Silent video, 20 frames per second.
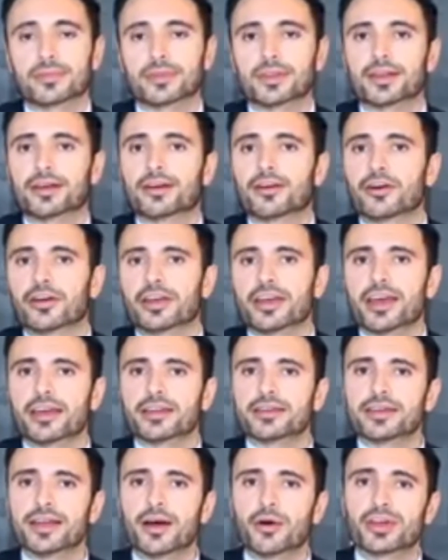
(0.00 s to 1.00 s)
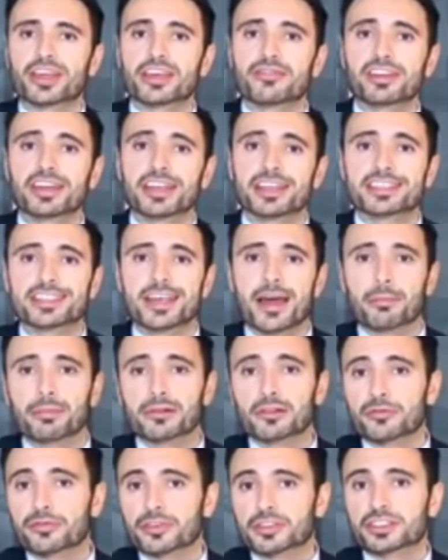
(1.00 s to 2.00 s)
Okay, now give an example
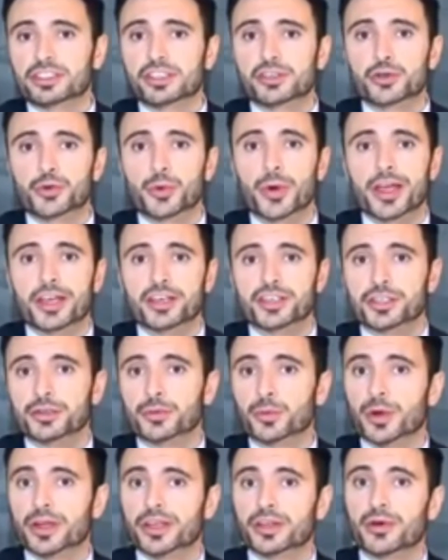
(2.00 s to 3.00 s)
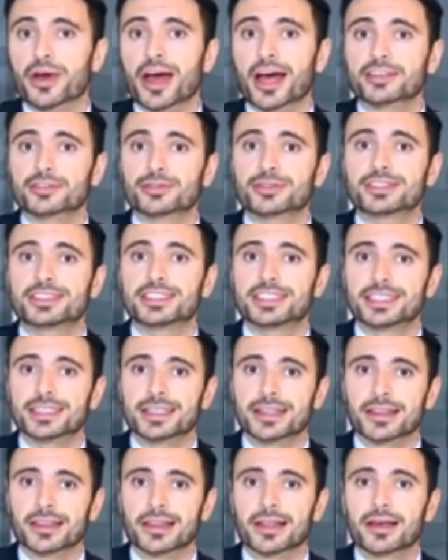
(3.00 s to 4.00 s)
of a situation where you had to
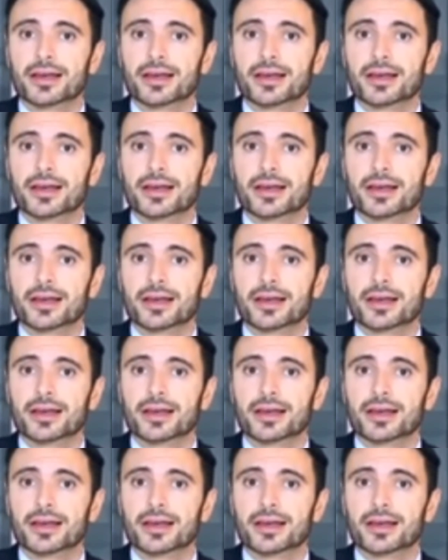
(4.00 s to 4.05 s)
deal